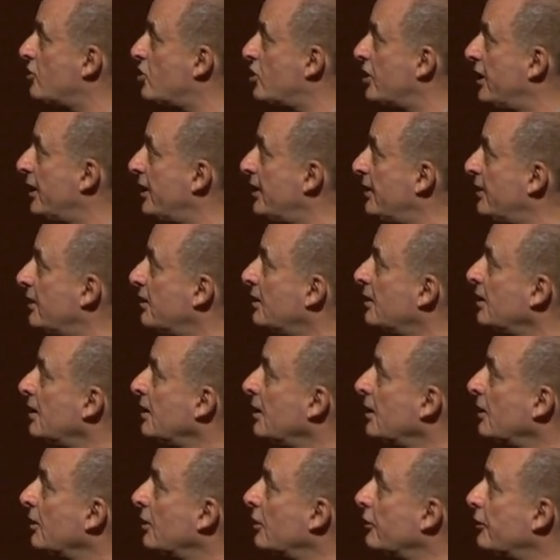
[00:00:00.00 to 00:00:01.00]
chain,
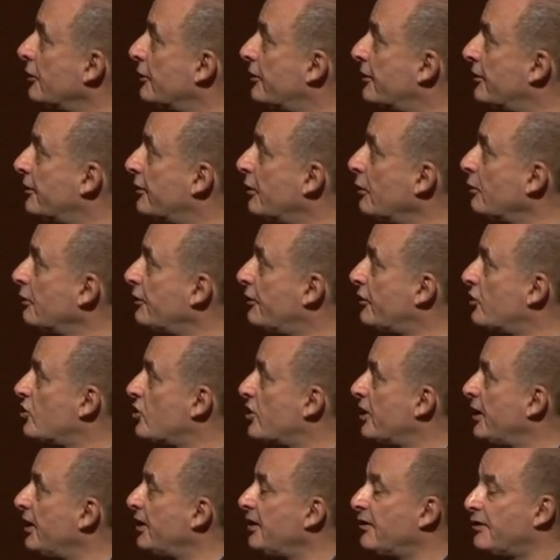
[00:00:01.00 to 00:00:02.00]
and those
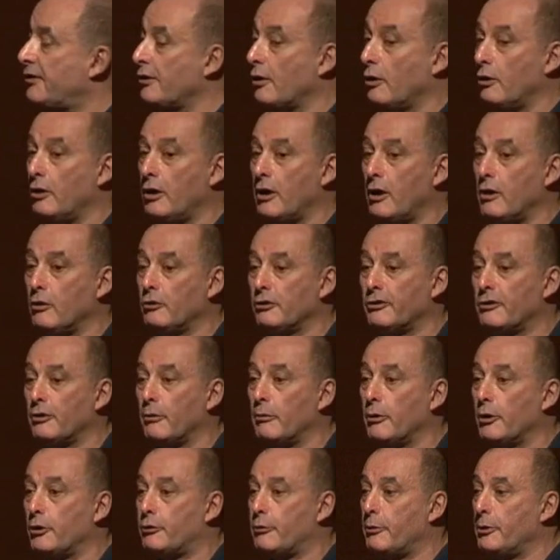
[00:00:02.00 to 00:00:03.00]
chains allow the
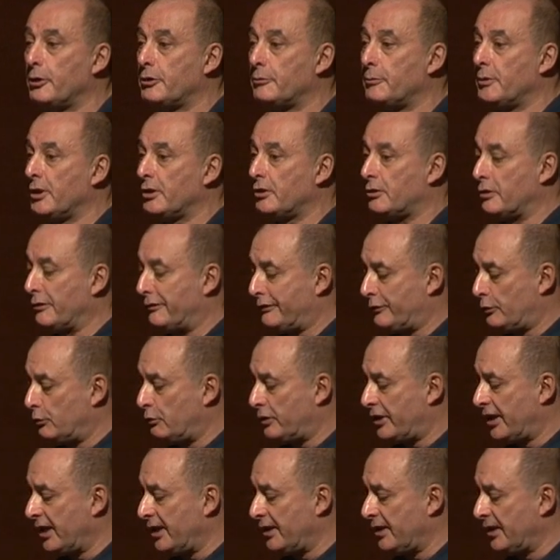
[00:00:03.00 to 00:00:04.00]
recruitment of
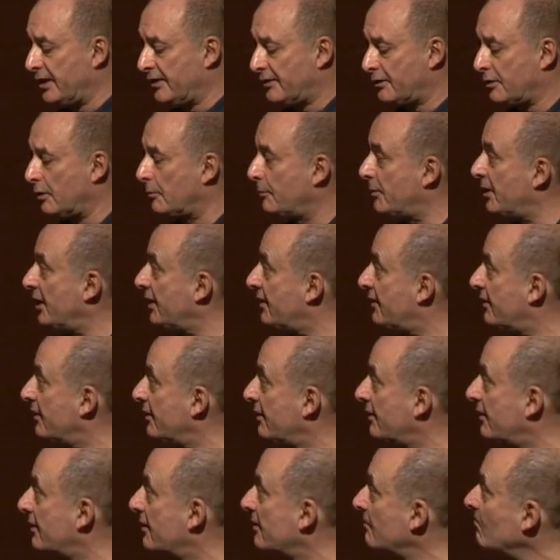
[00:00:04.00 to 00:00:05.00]
two kinase
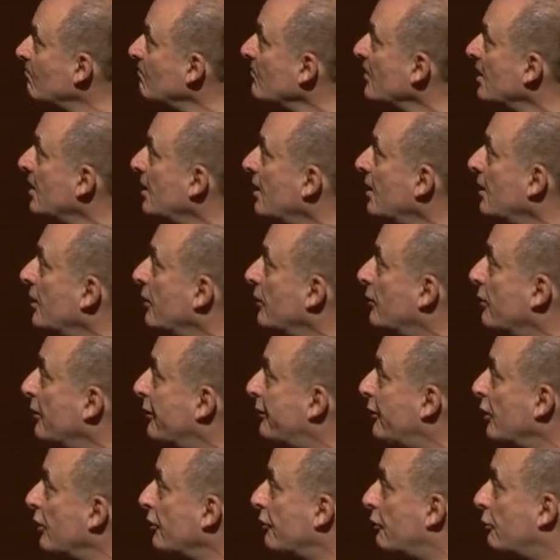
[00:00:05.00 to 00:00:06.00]
complexes. The
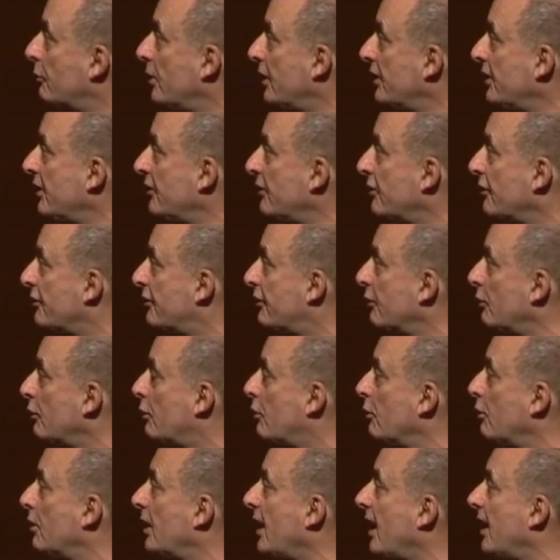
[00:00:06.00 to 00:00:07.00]
first one is the
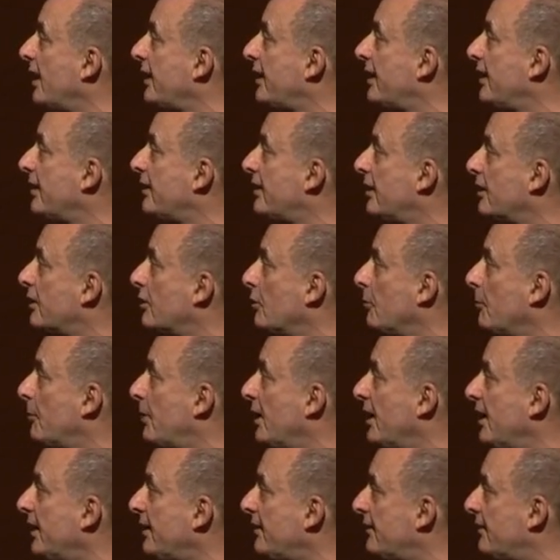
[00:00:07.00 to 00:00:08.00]
so-called IKK
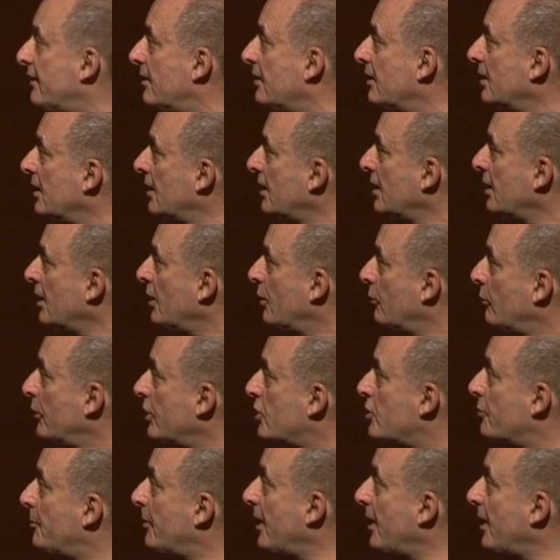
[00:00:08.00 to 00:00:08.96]
complex, which